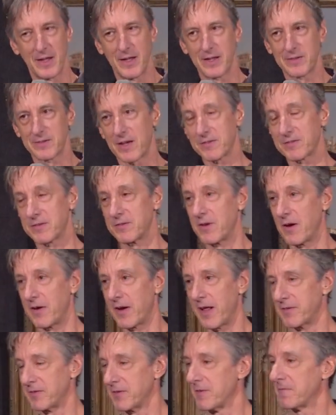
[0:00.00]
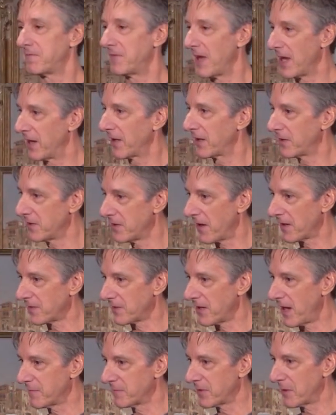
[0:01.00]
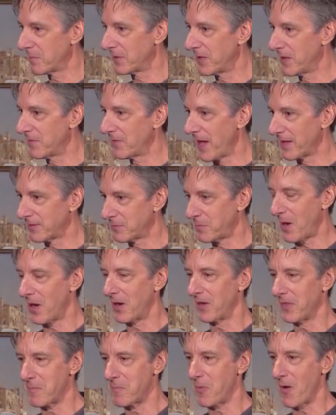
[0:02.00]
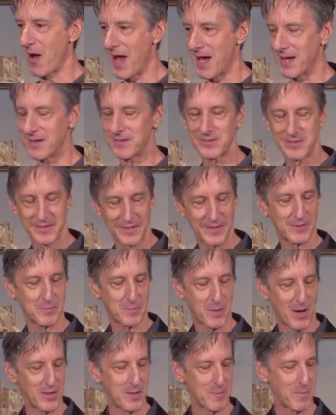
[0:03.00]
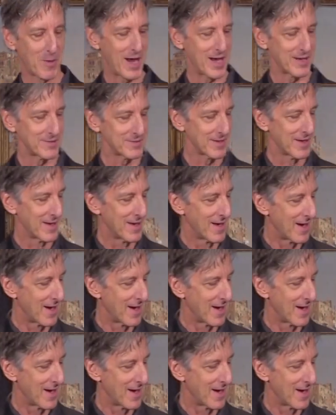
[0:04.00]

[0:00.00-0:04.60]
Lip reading: It's also known as the failing New York Times, I believe. That's part of the brand. It's part of the brand.